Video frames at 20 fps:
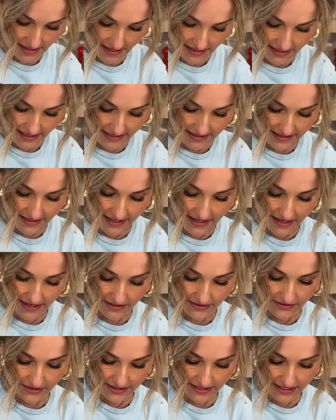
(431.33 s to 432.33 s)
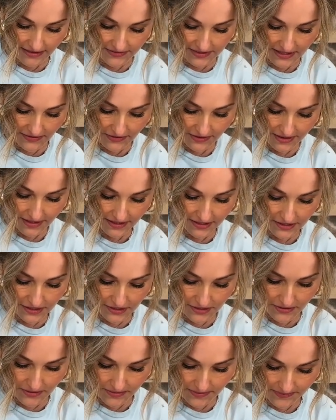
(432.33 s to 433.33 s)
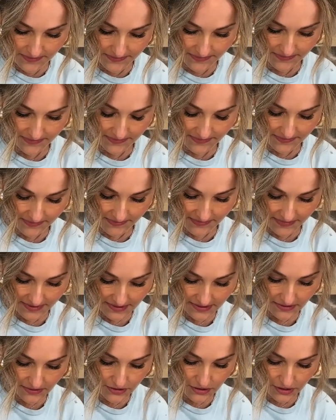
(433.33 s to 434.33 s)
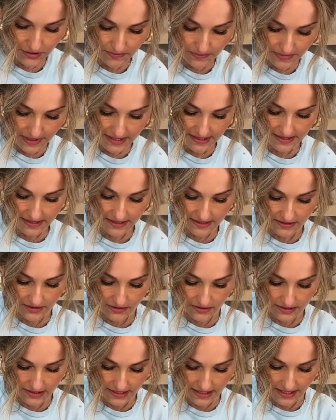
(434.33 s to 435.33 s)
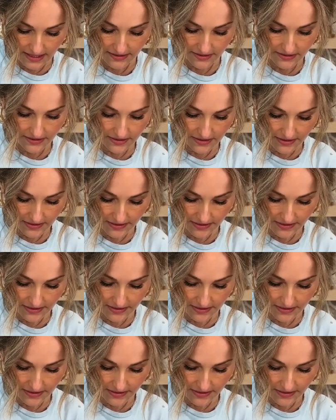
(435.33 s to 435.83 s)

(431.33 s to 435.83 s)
I like the color it gives everything too. So just mix this all together.